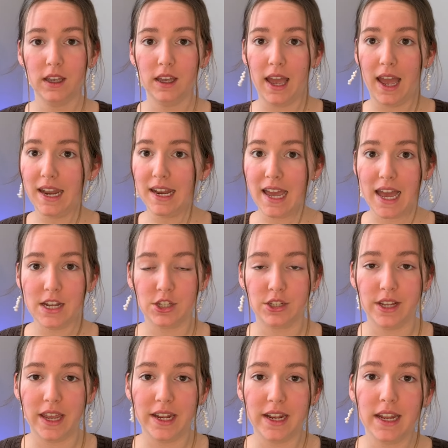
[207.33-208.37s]
and
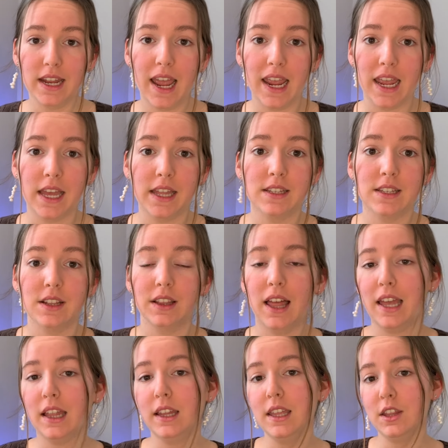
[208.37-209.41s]
agitated, and
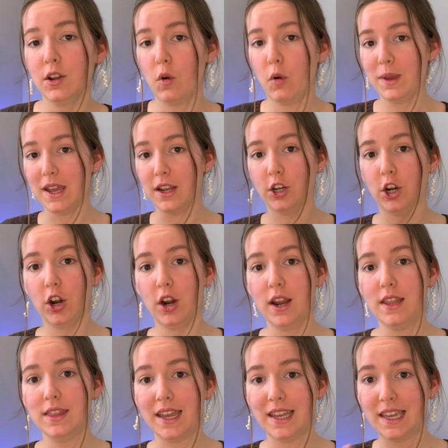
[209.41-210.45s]
likely there will be a
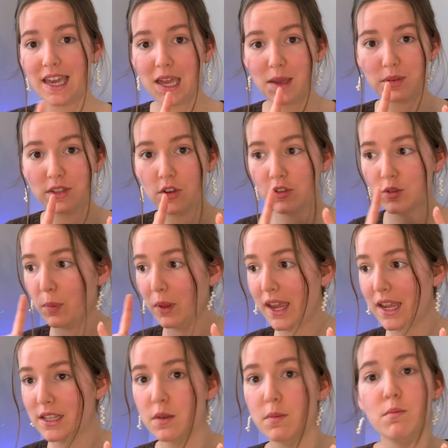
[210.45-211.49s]
current that keeps those
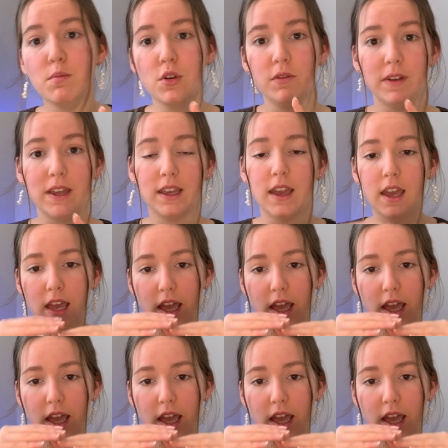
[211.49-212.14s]
plants moving.